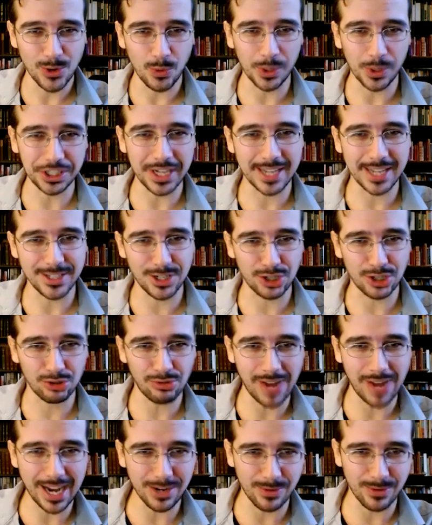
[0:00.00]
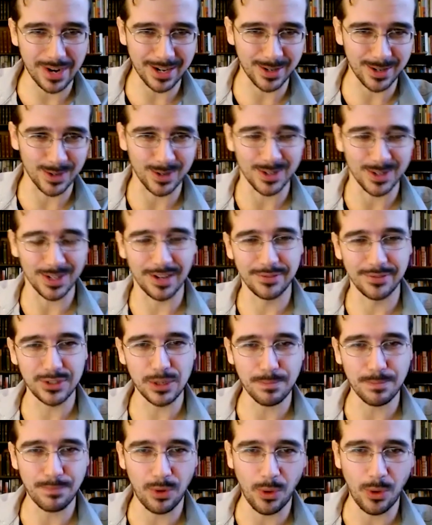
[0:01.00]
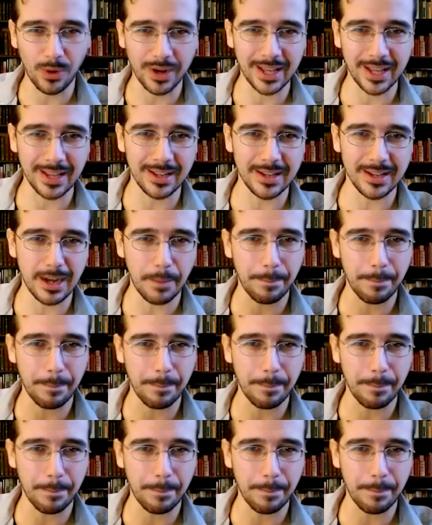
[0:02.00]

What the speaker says: which has a track record of supporting